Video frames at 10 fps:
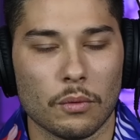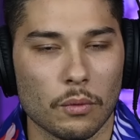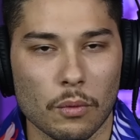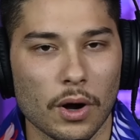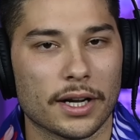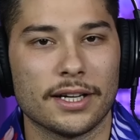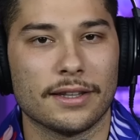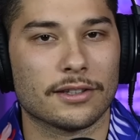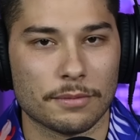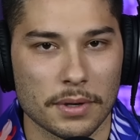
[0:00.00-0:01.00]
what could
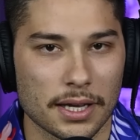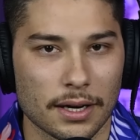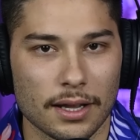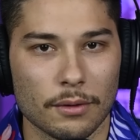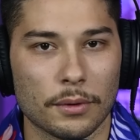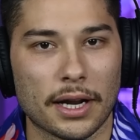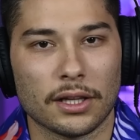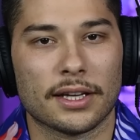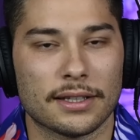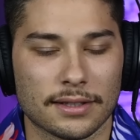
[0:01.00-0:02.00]
this mean? I, when I
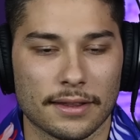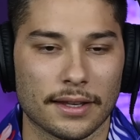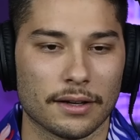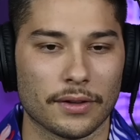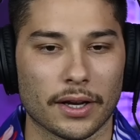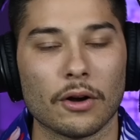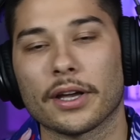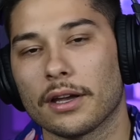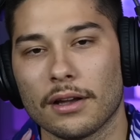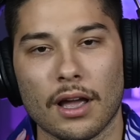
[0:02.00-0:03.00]
look at this, I think of like,
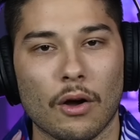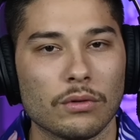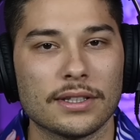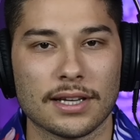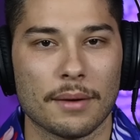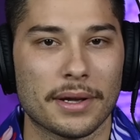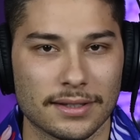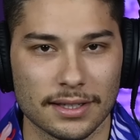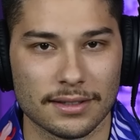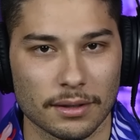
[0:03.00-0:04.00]
okay, only time I
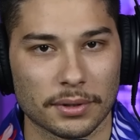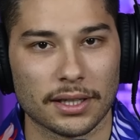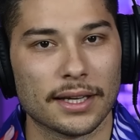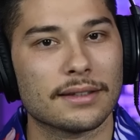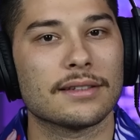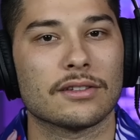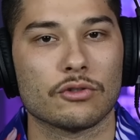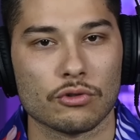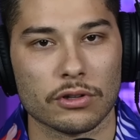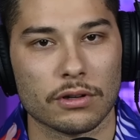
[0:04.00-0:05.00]
see something like this is
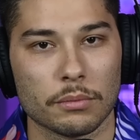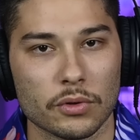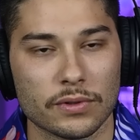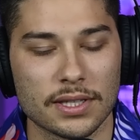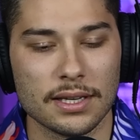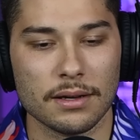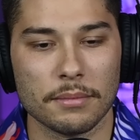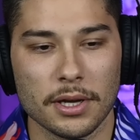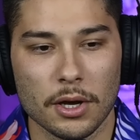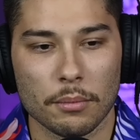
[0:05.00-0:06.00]
usually in a museum,